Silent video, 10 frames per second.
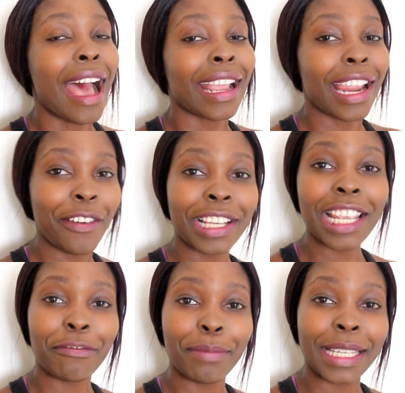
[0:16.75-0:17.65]
Currently,
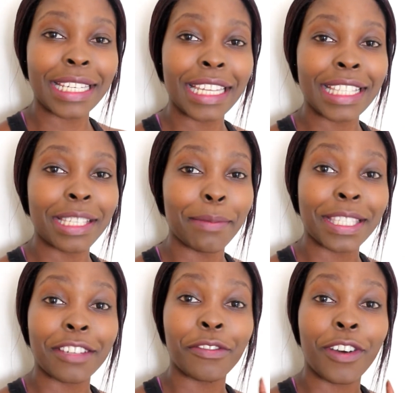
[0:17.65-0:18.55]
I've been
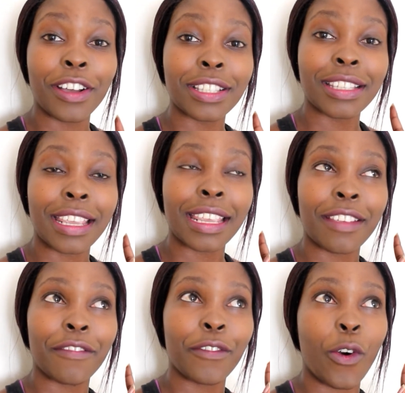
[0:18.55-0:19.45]
intermittent fasting
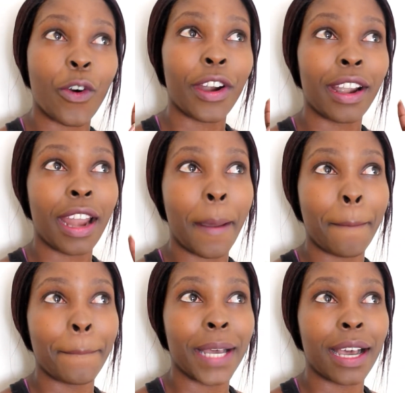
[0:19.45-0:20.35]
for
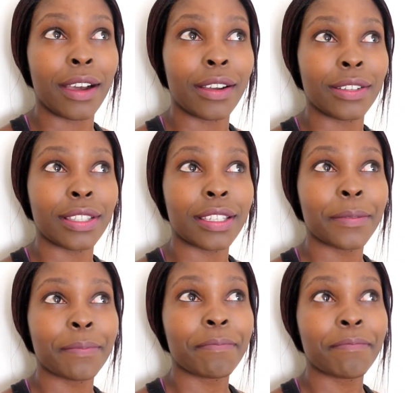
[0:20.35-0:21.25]
about
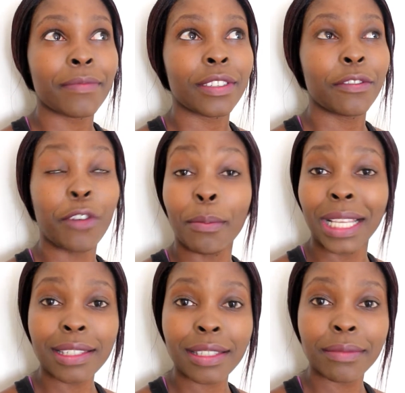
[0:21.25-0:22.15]
4
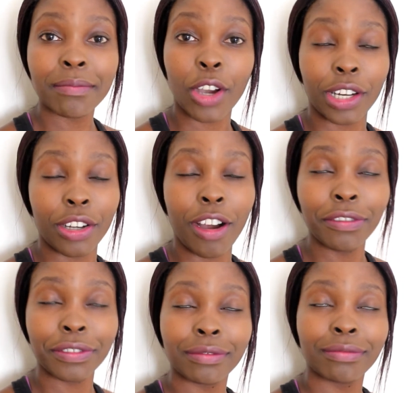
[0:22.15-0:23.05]
months, on and
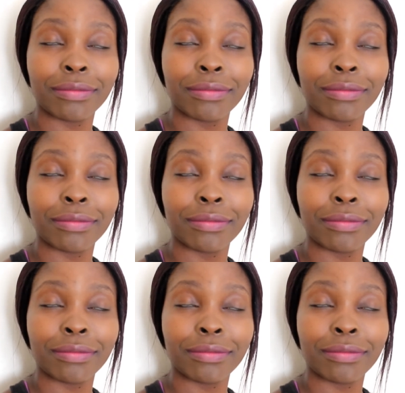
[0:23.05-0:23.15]
off.